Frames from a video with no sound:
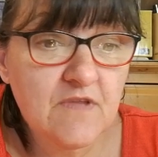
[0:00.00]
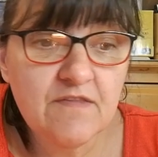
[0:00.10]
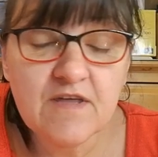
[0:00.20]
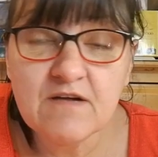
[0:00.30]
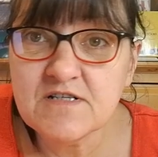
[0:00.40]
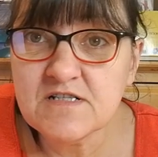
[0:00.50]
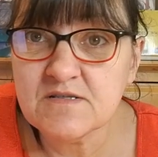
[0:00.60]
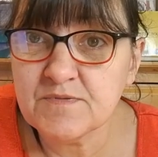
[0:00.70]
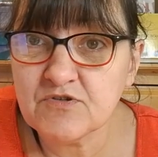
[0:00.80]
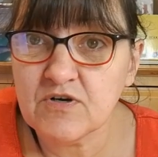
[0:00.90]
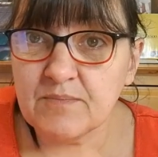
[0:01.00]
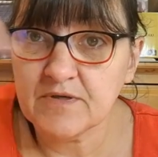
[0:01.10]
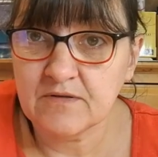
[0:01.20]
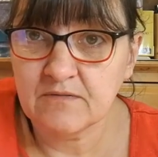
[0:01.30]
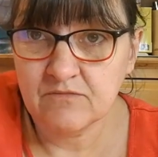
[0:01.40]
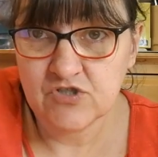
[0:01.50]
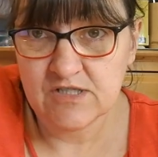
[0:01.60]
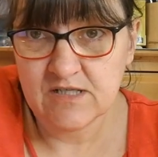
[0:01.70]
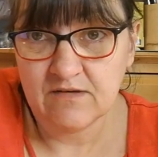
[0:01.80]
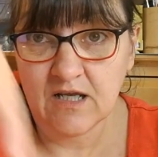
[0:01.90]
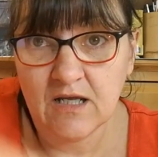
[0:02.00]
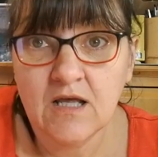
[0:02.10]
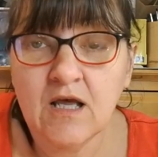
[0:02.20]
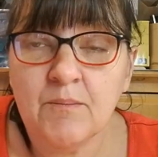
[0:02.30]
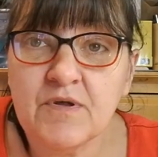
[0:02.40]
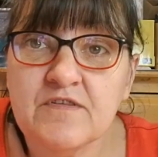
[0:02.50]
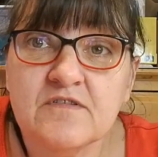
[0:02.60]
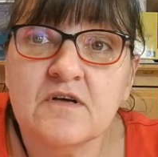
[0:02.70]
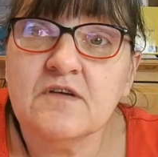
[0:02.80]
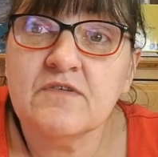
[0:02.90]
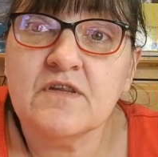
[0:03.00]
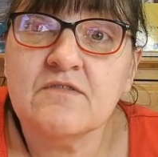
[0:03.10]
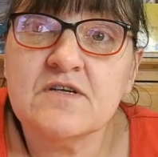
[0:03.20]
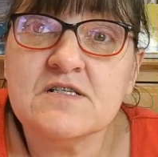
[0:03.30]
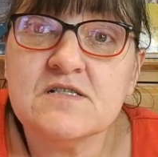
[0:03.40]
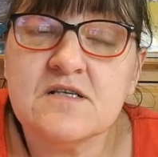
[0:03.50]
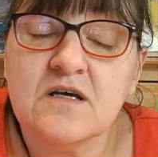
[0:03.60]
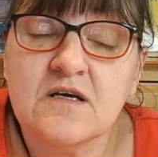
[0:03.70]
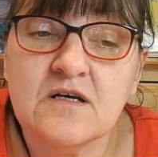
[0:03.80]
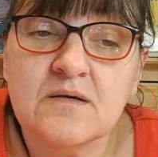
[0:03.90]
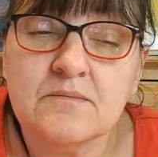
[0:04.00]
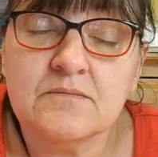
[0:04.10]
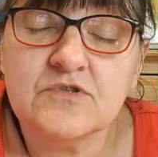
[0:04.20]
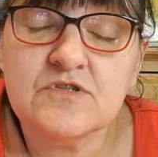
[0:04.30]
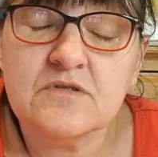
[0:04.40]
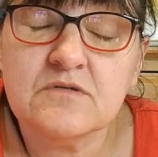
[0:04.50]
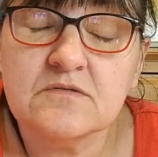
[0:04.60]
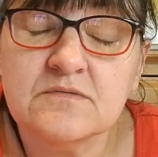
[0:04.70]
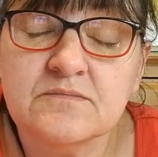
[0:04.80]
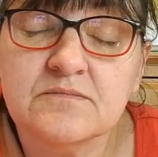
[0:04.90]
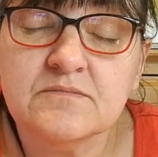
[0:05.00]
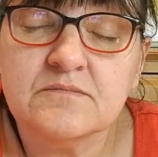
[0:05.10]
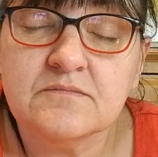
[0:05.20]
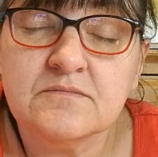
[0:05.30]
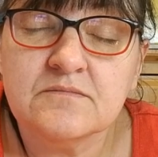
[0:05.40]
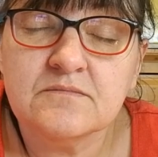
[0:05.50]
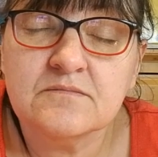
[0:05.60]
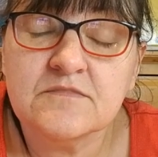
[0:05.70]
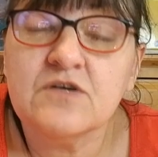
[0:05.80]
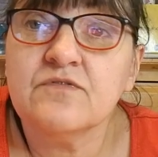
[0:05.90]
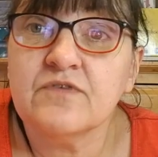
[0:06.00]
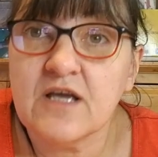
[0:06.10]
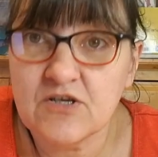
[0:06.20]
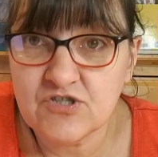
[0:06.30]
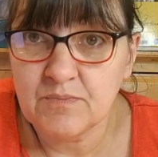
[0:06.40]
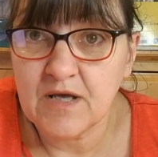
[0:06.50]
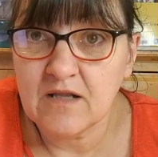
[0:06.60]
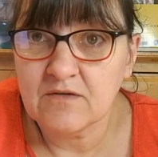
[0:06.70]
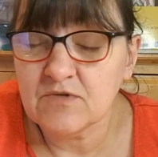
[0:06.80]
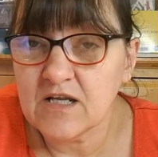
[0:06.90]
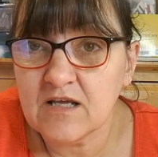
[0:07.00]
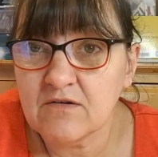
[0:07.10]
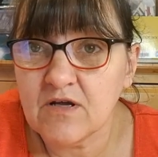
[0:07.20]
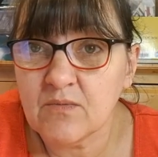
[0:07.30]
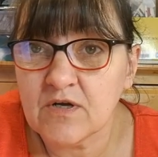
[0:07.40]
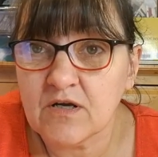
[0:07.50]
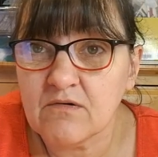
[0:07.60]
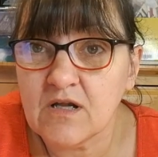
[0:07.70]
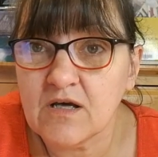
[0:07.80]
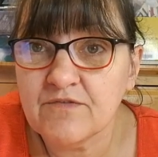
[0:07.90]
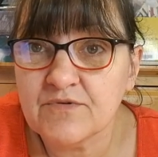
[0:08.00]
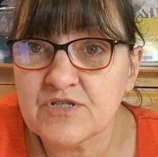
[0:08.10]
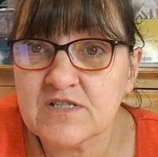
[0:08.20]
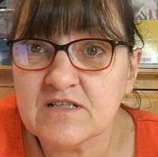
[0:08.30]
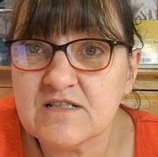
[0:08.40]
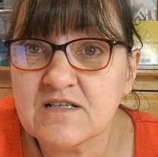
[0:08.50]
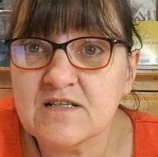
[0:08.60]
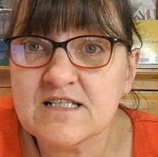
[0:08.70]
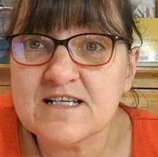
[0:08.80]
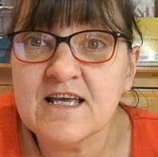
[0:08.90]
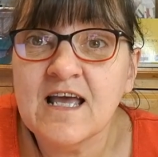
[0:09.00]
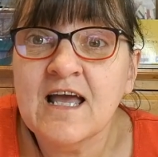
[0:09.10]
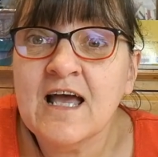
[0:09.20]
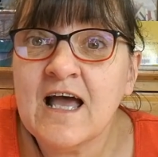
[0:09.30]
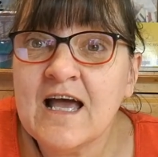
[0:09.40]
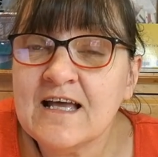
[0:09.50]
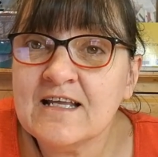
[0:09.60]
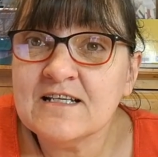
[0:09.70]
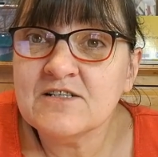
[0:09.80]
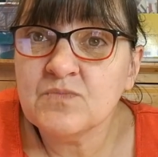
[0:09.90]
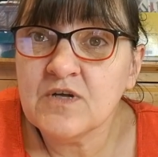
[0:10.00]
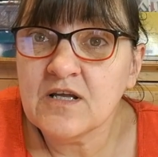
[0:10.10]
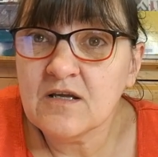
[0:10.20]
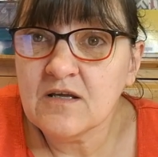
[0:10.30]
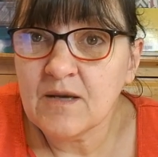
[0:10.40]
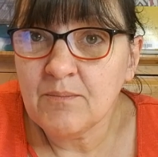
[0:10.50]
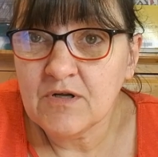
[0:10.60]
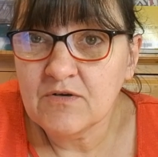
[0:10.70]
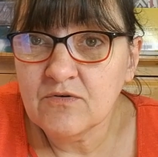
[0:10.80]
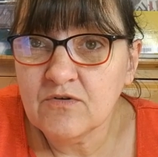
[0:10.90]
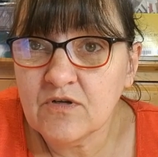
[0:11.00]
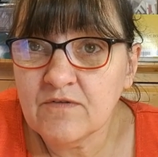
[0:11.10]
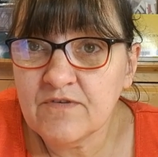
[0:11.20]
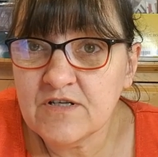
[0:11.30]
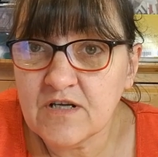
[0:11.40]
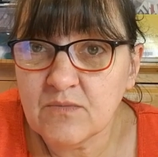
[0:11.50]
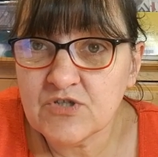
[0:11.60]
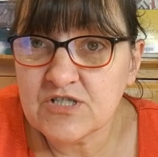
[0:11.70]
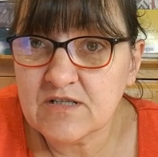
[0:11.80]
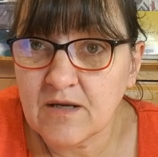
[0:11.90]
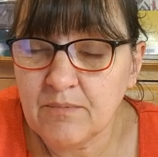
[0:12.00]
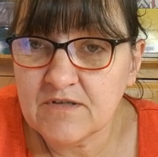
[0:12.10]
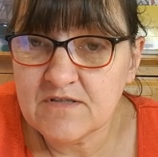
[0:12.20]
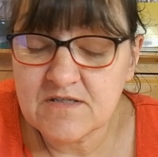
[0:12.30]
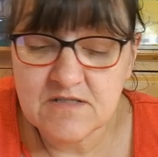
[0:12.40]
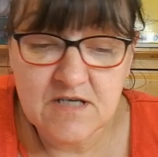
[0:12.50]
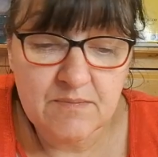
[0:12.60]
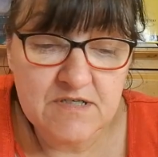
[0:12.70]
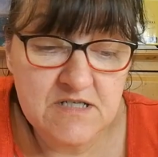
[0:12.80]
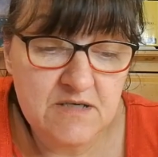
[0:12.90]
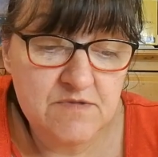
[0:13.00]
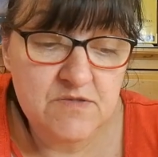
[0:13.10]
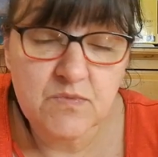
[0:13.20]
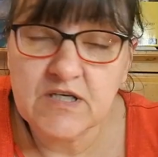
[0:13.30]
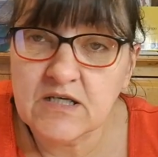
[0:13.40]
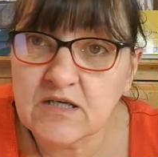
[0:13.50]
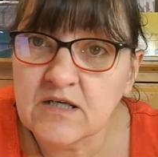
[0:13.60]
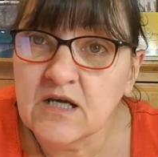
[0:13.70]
There is a subscribe button just down there. By the side of it there is what's it called, notification bell that will let you know when I go live, which is on a Sunday, and when I upload a video, which is a couple of times a week.